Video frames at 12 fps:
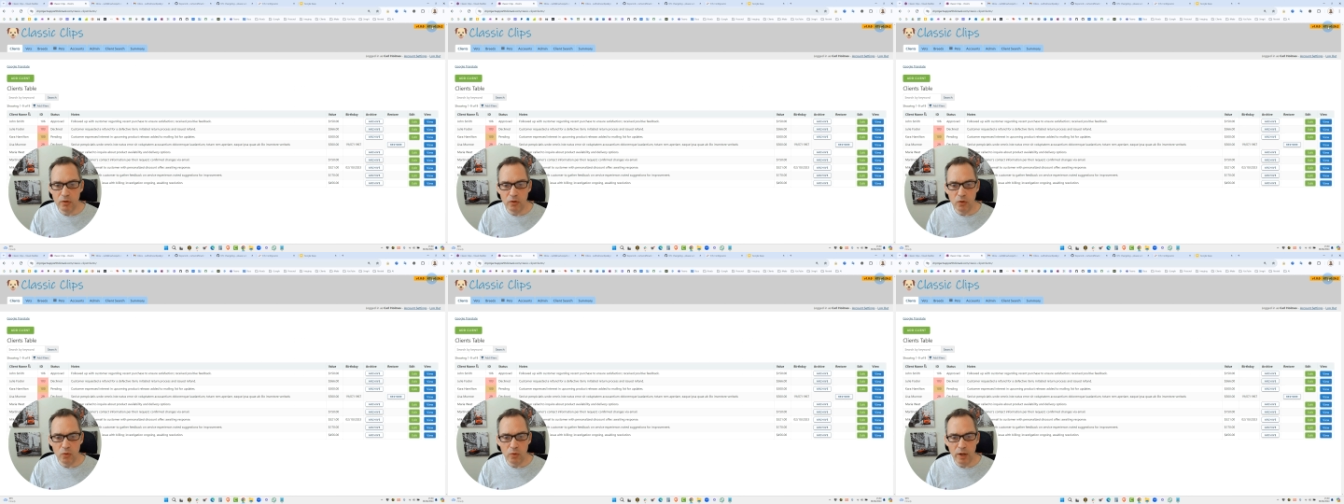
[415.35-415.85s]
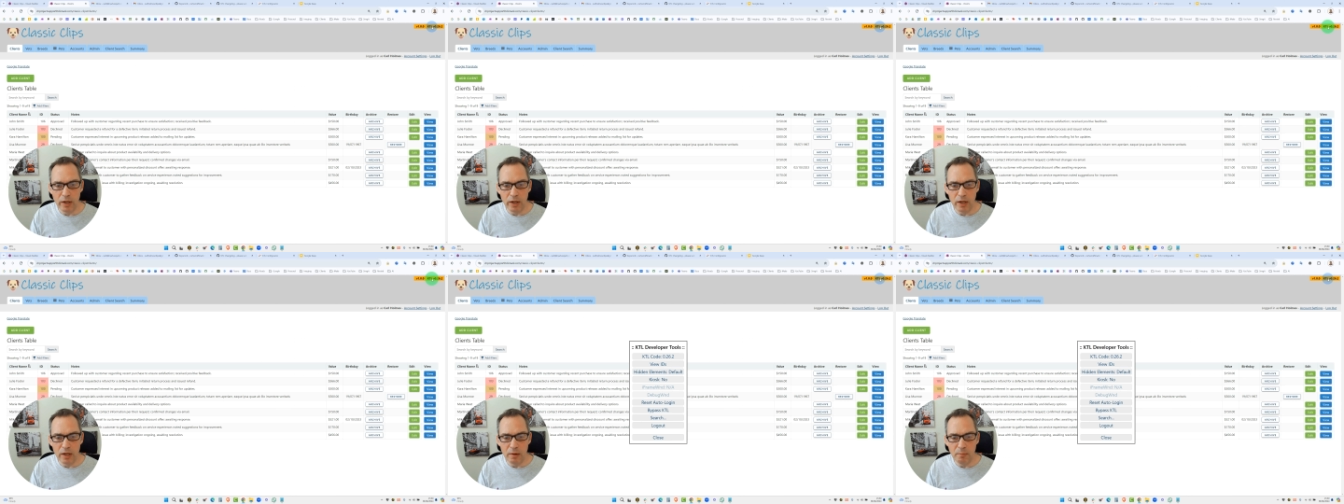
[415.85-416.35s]
you'll get
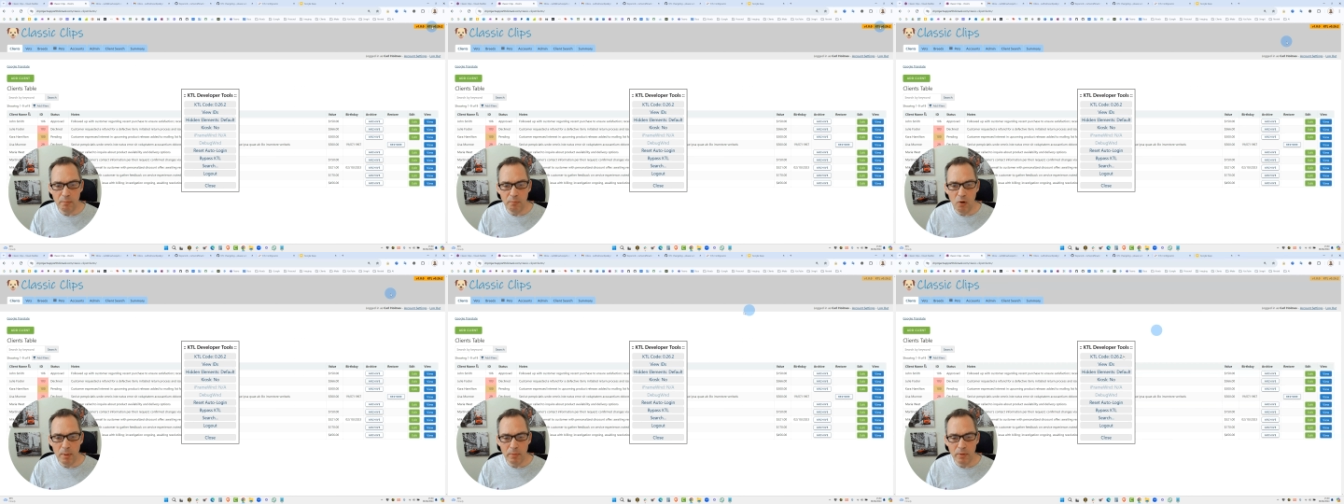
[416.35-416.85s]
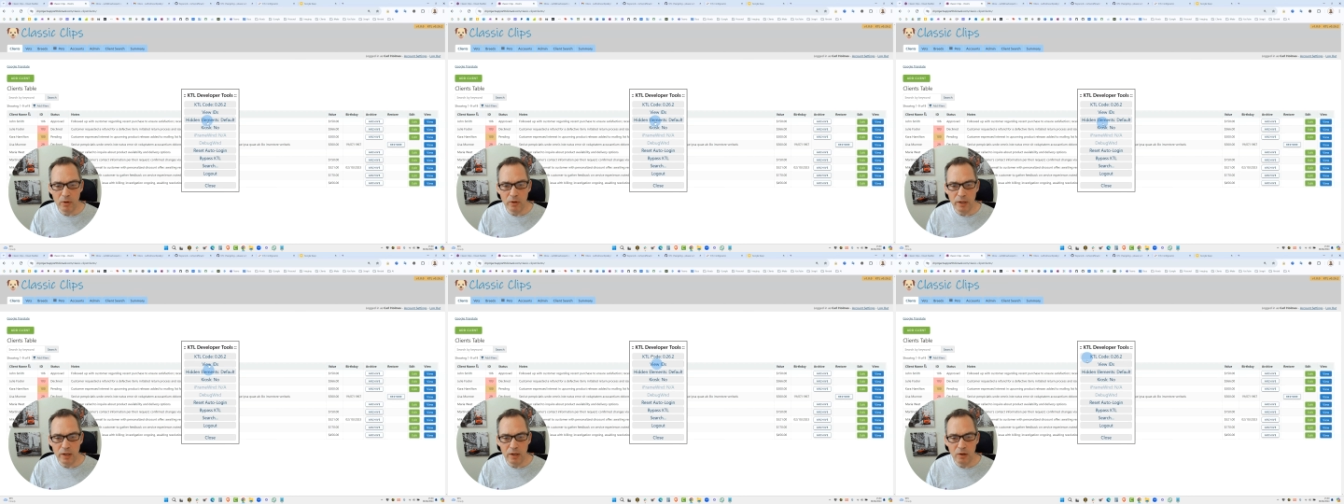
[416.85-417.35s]
a pop-up
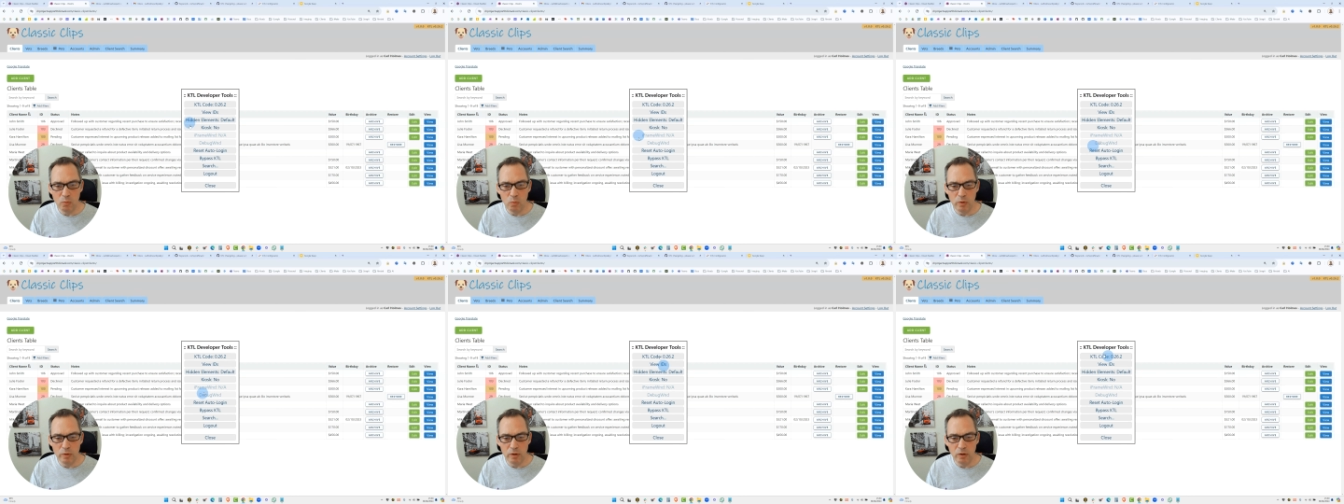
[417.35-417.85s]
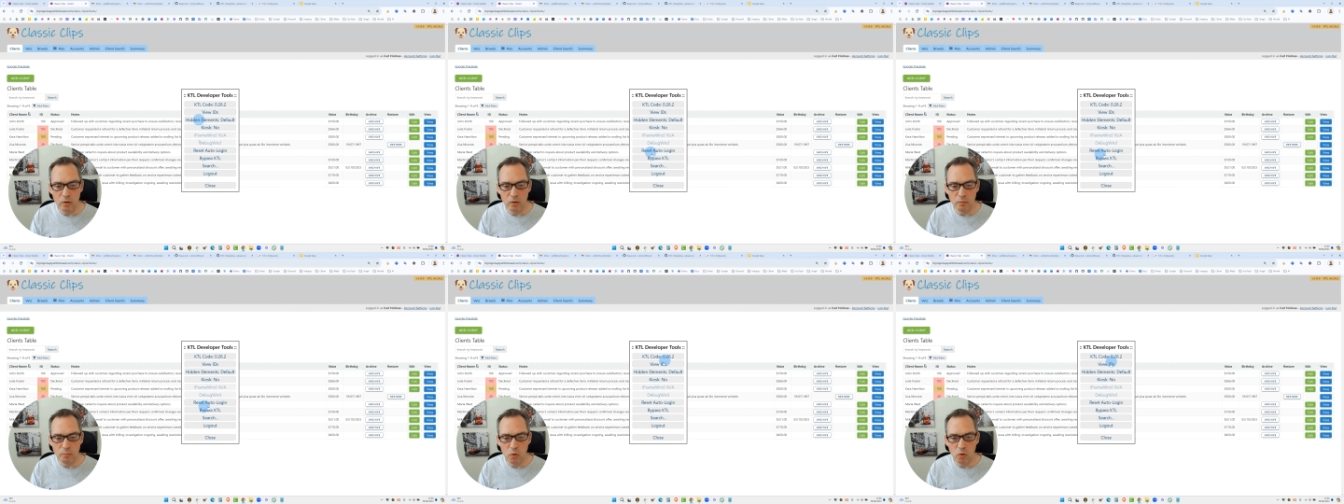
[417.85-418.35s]
card here with a
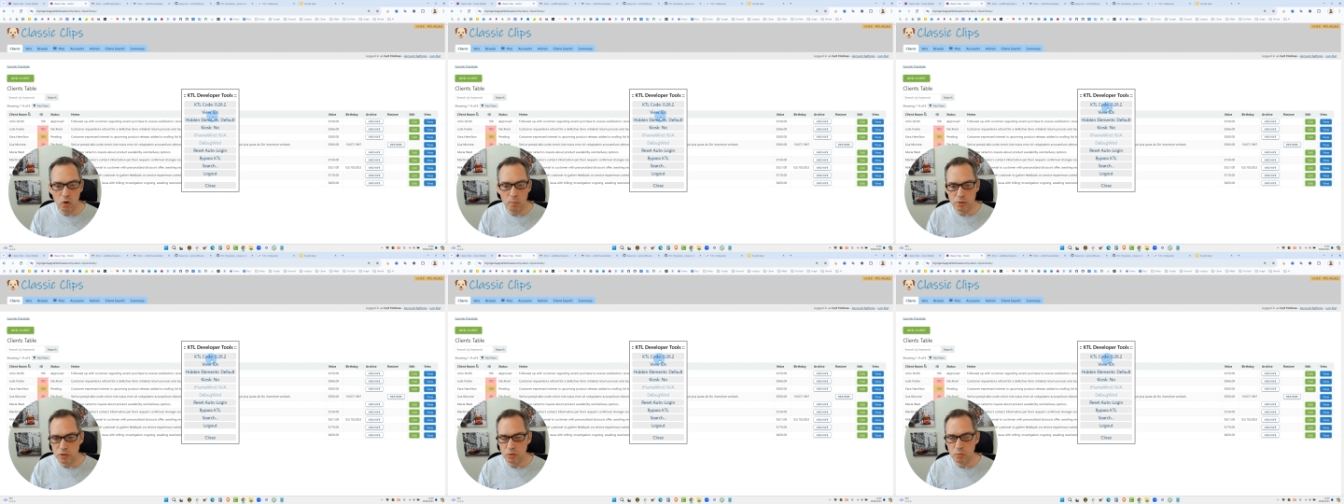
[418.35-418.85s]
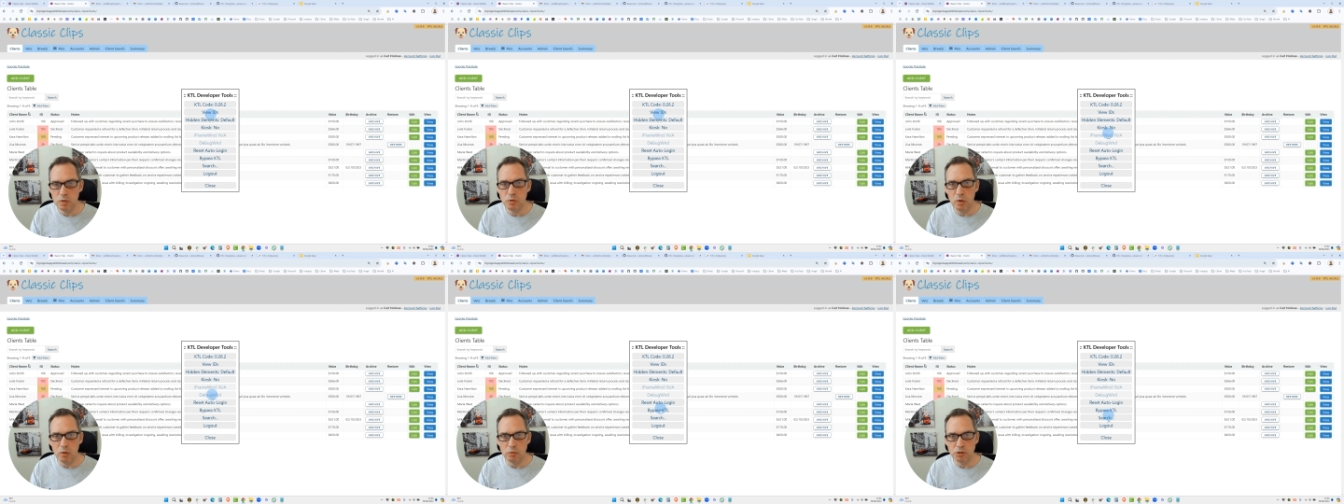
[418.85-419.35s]
lot more options, which
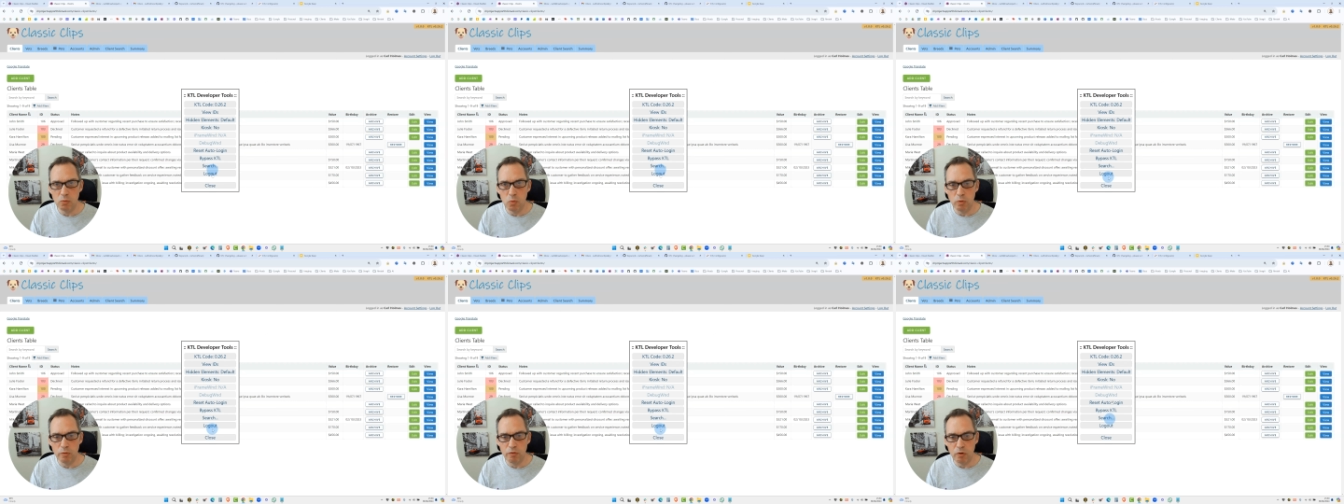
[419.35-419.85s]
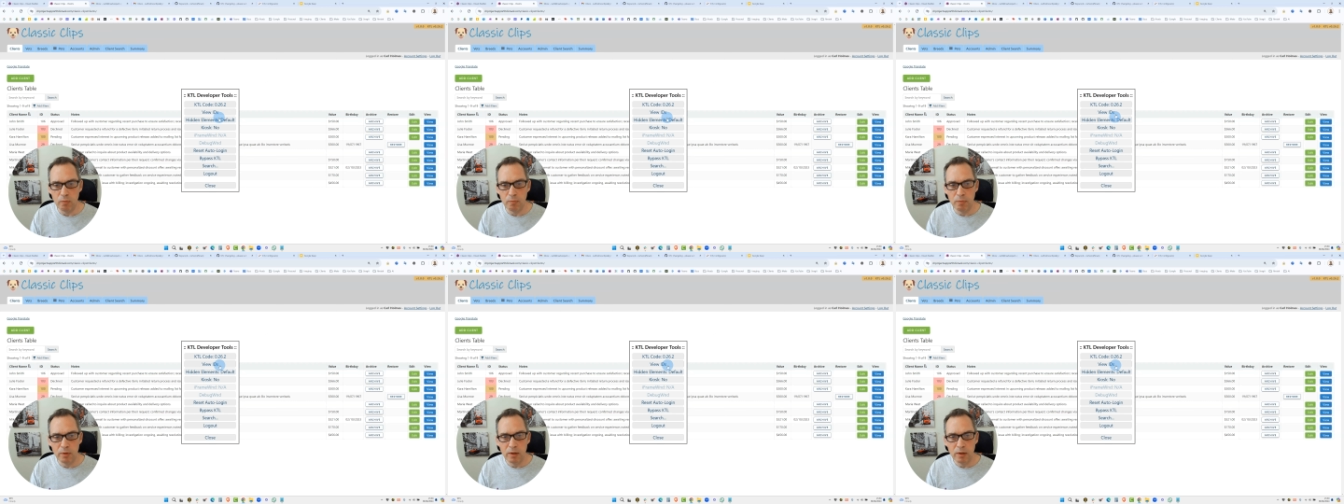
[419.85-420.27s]
we'll also walk through.